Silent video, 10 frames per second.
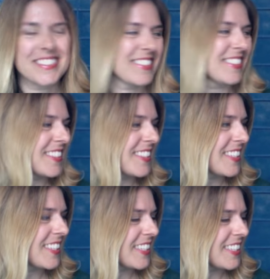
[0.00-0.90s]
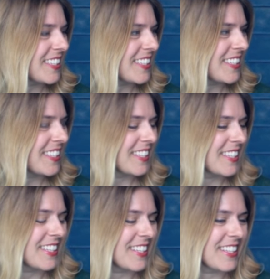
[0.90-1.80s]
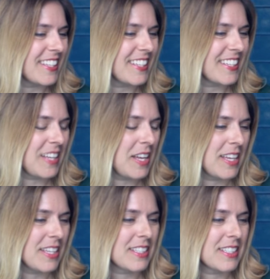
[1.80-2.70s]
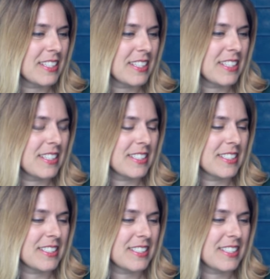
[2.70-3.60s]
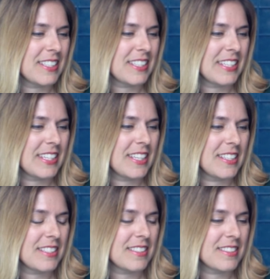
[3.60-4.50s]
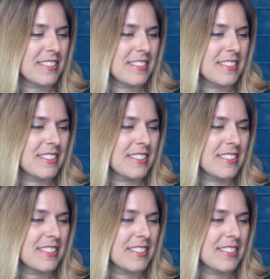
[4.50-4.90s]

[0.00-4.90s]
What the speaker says: The person shown says nothing.